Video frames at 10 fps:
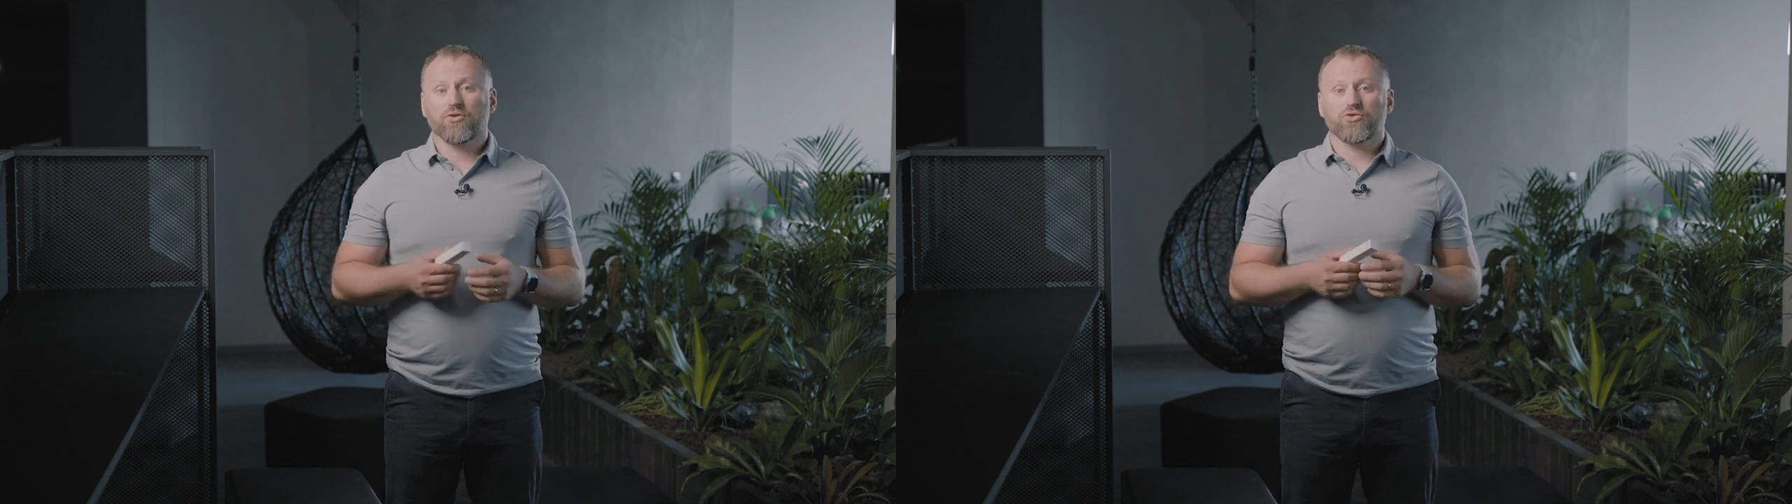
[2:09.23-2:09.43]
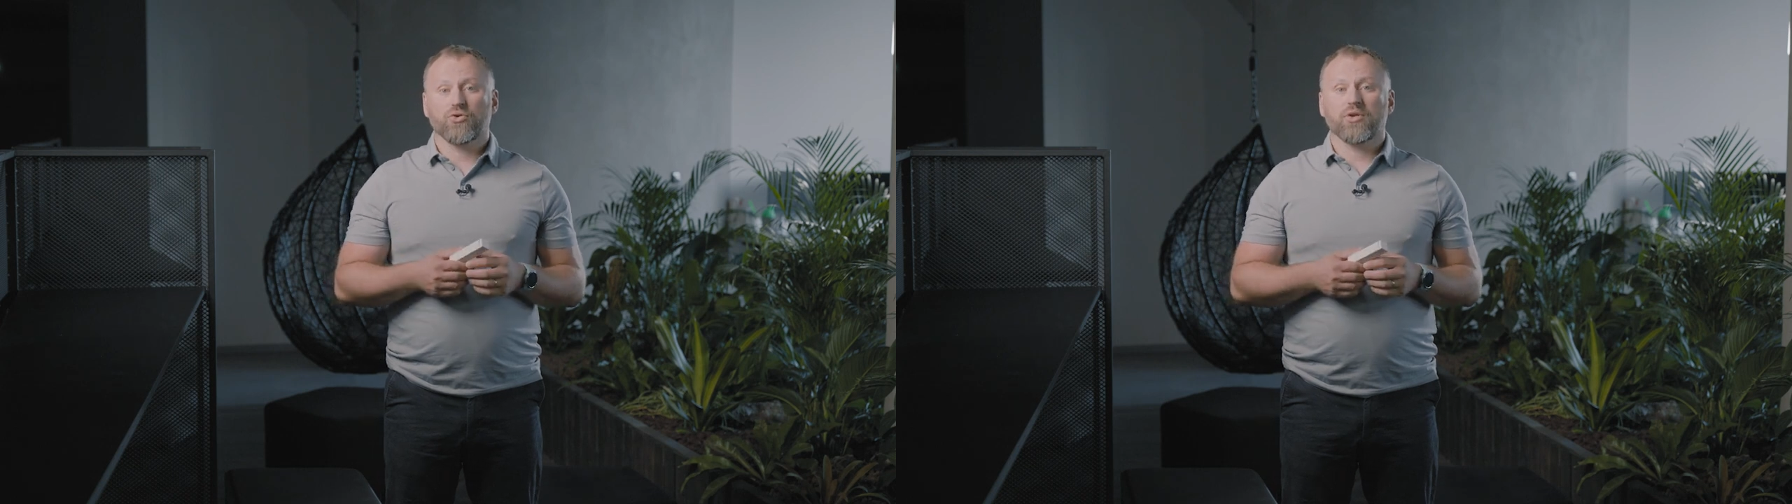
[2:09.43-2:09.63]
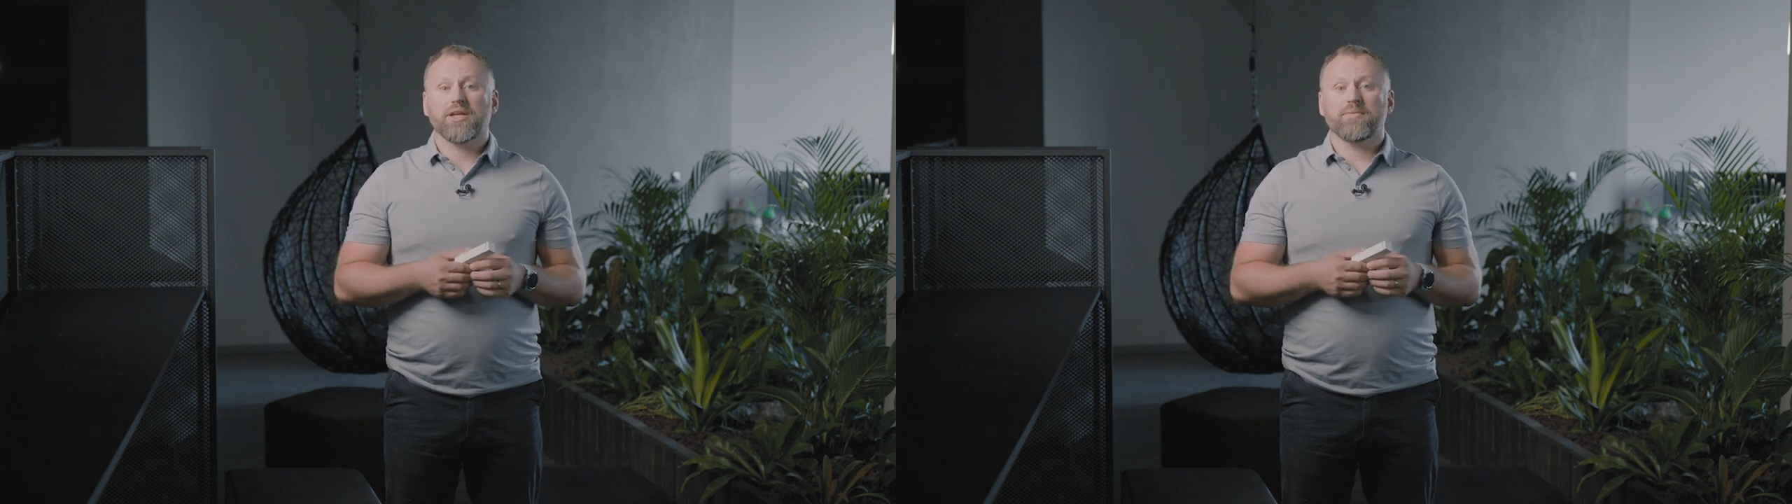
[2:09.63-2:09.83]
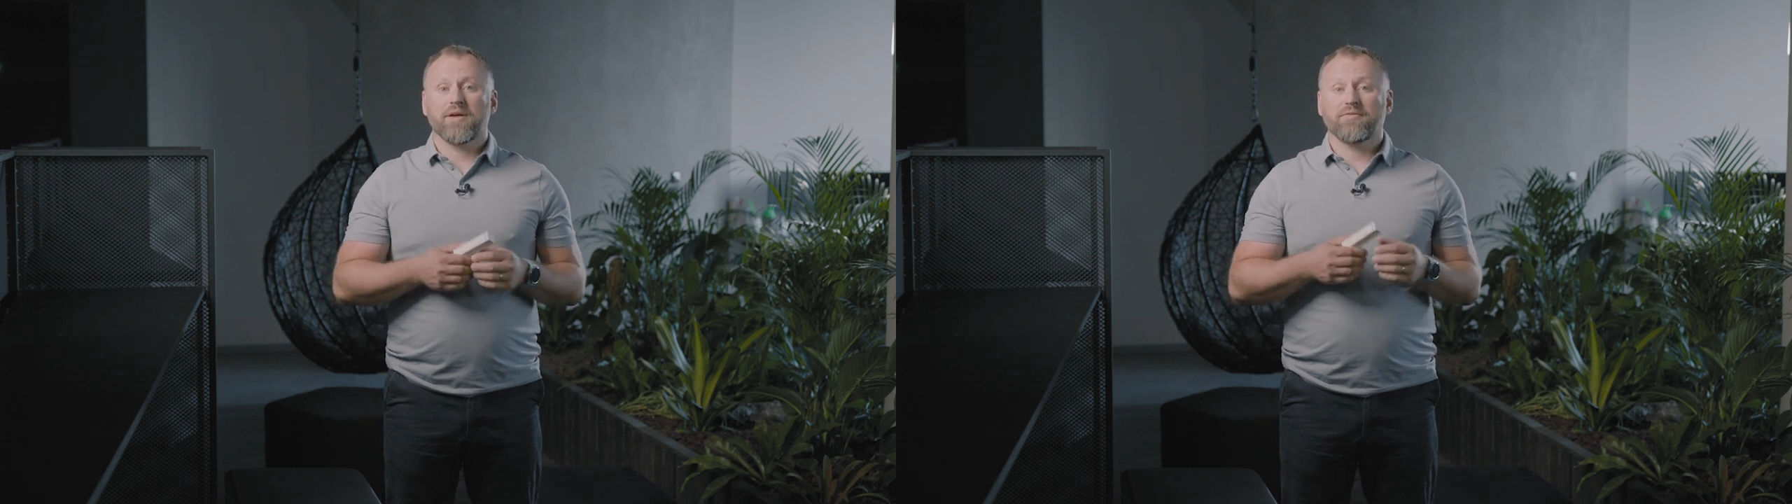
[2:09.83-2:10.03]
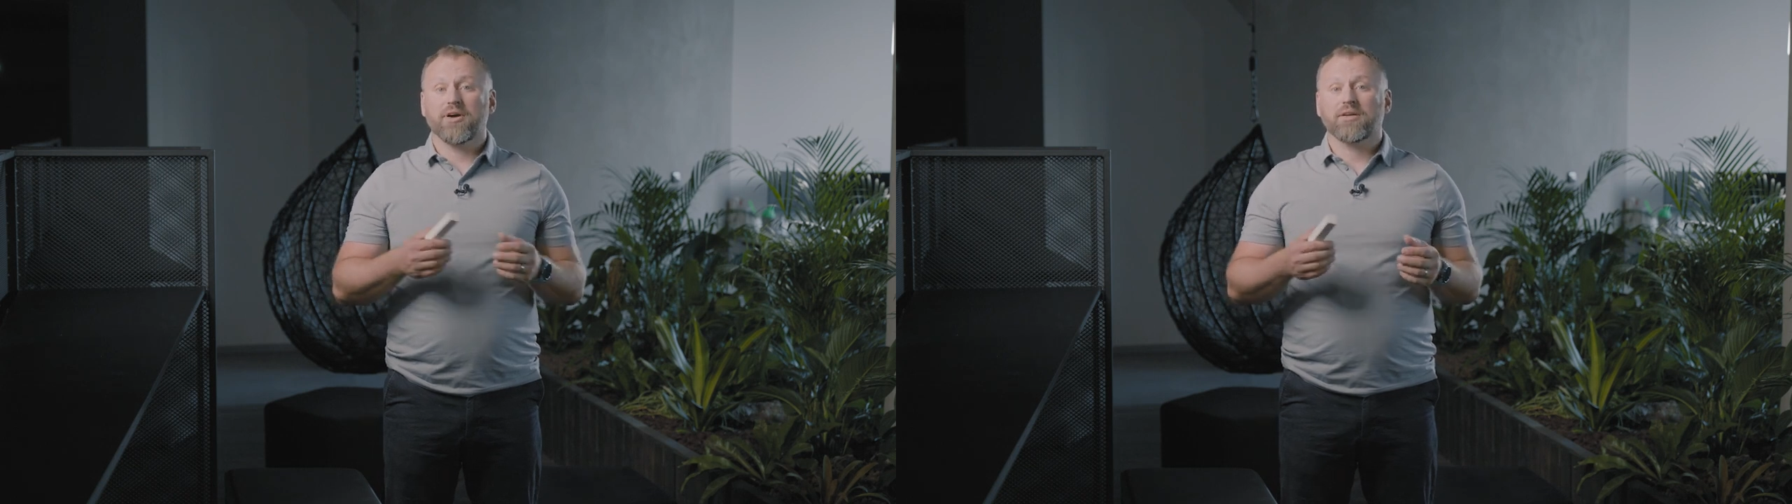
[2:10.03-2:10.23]

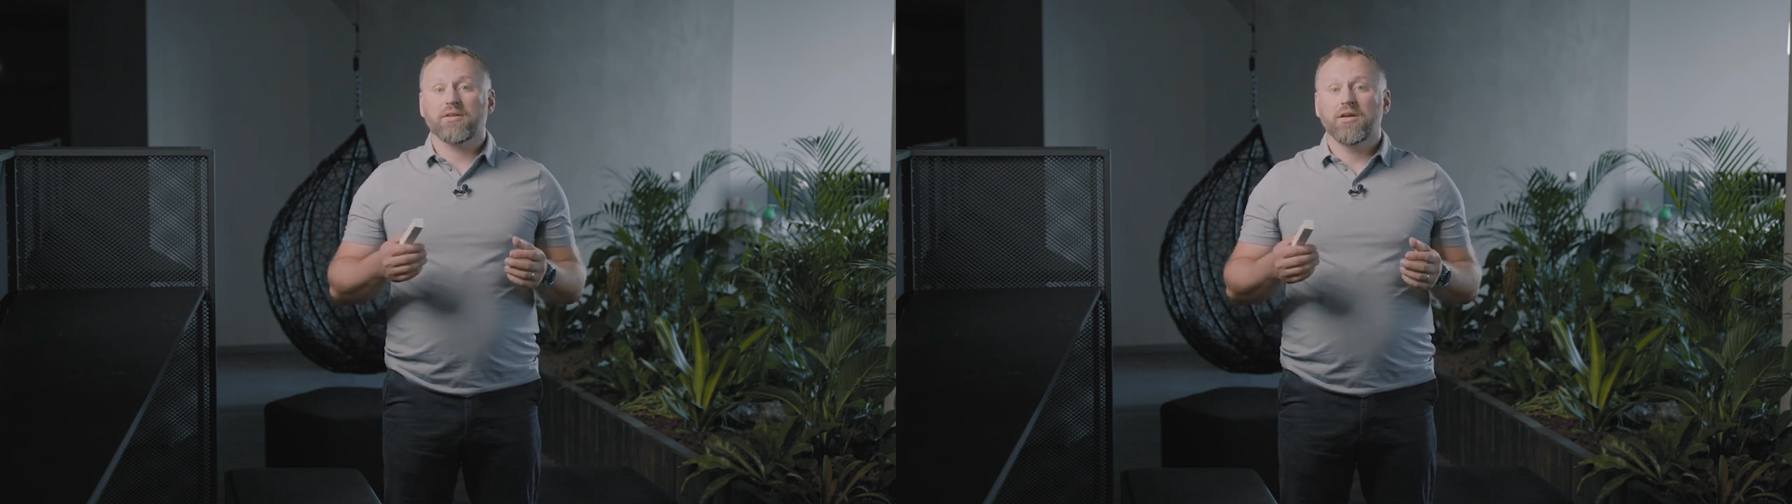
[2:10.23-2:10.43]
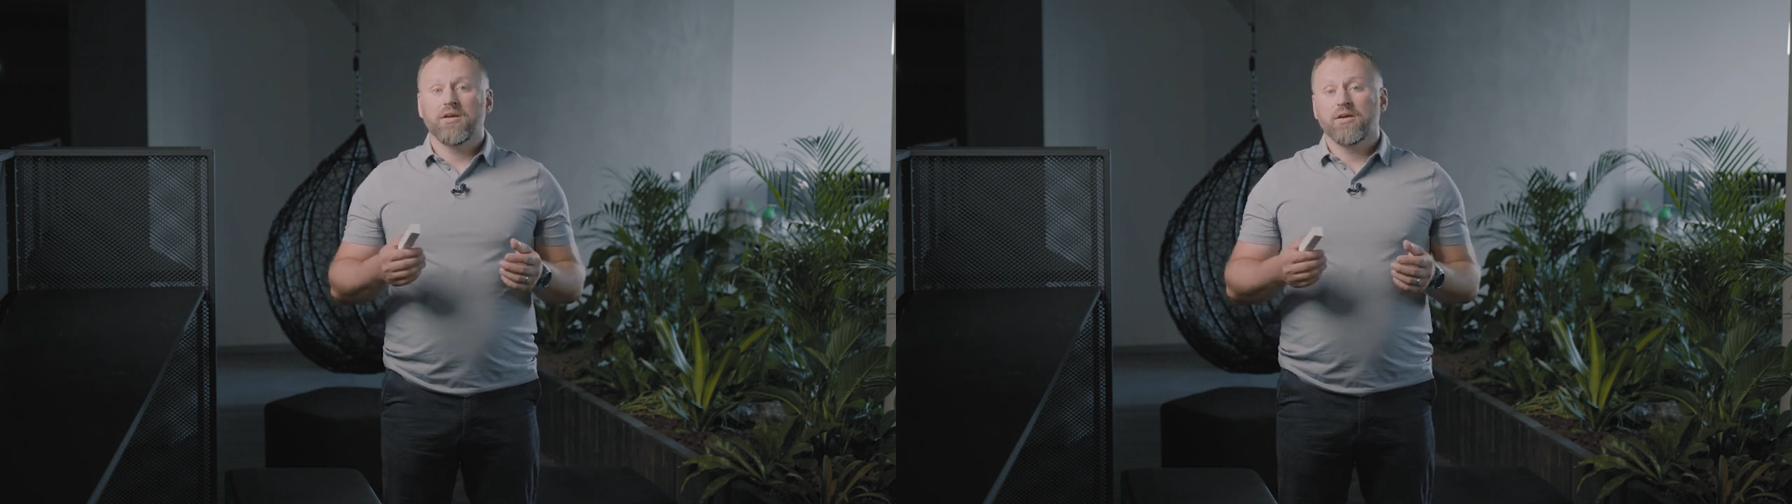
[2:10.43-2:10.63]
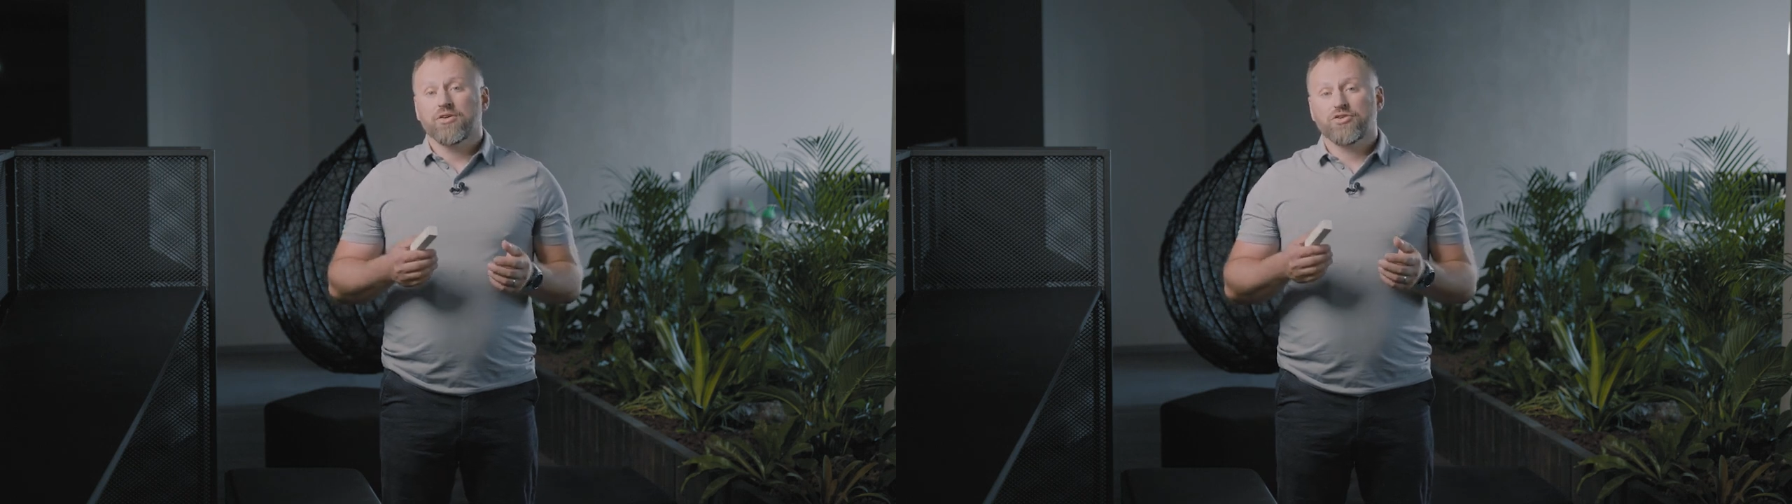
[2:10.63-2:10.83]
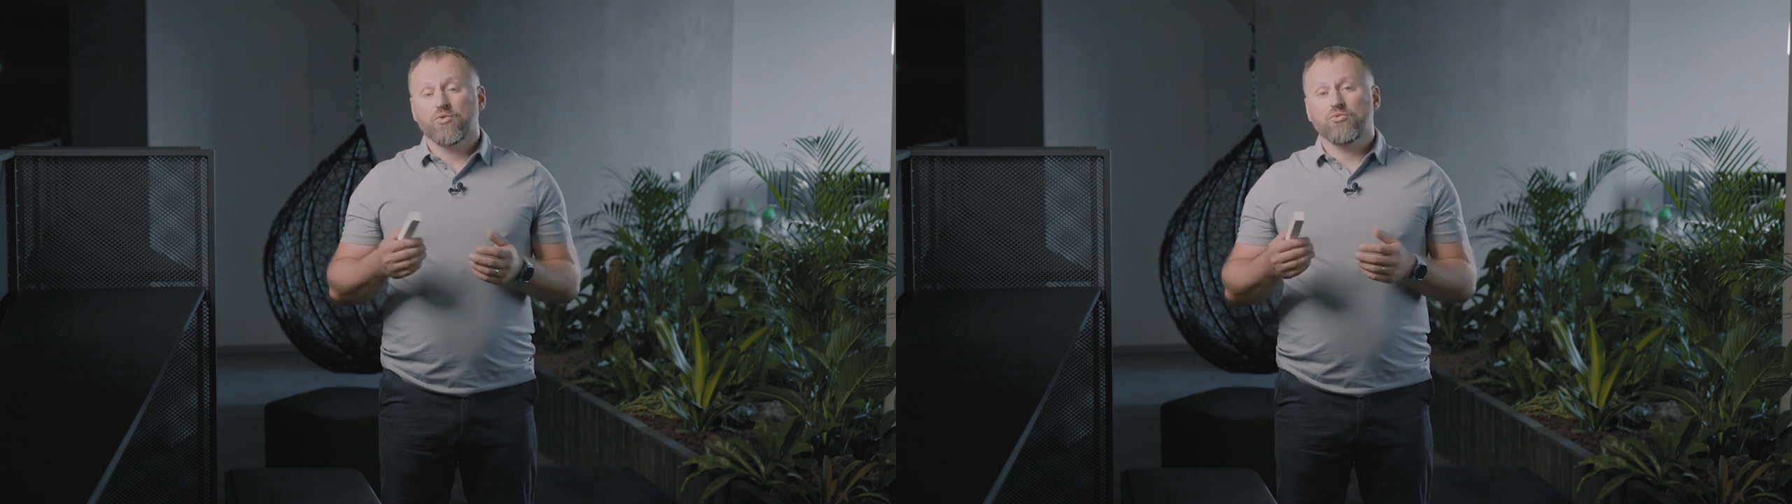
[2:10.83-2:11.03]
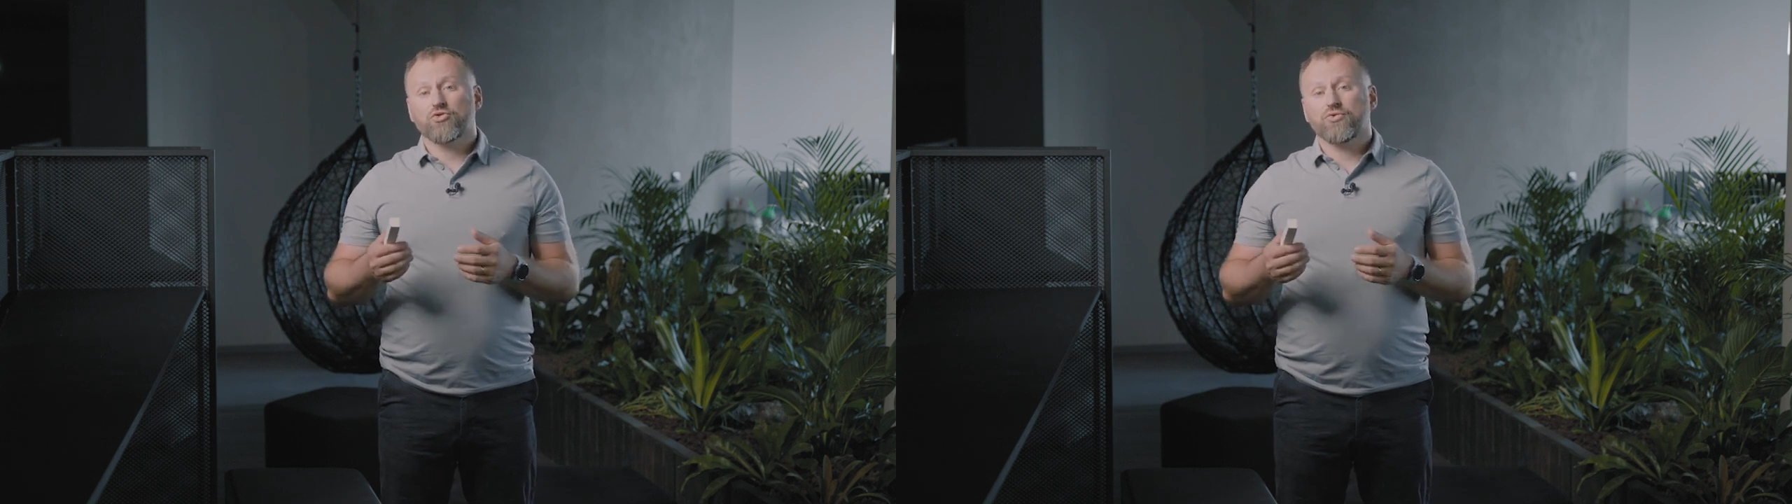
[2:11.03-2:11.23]
Considering the fact that it
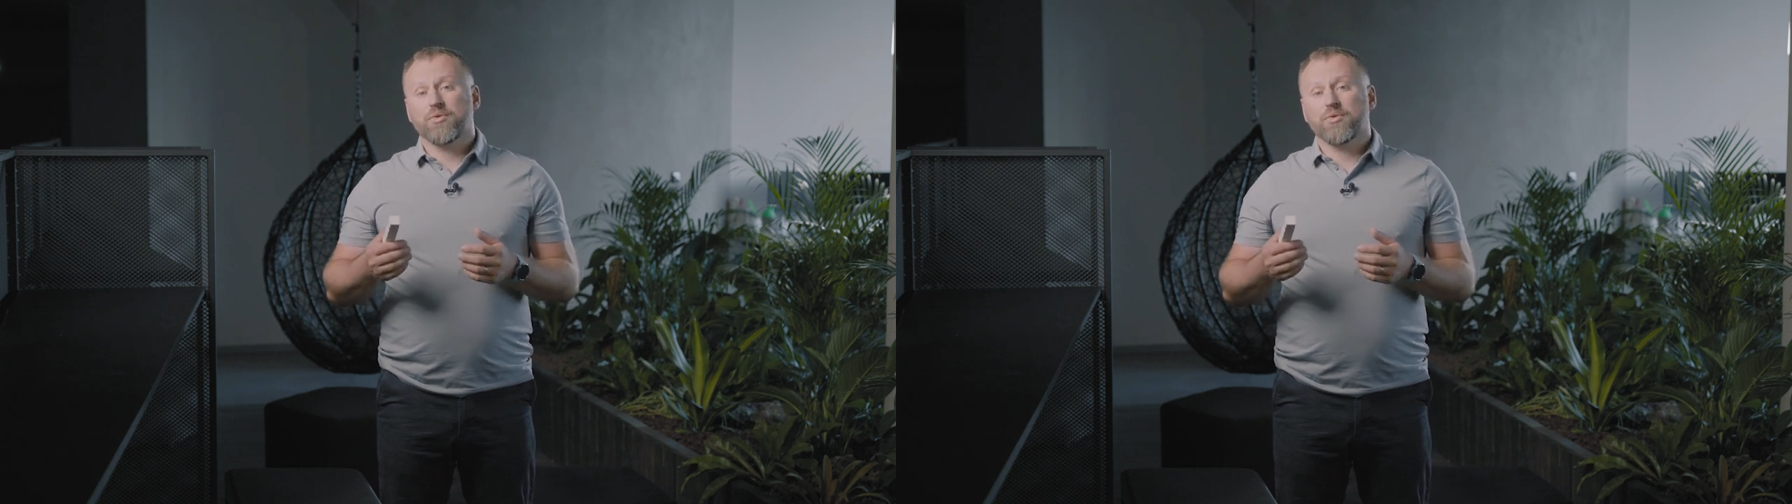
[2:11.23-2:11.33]
allows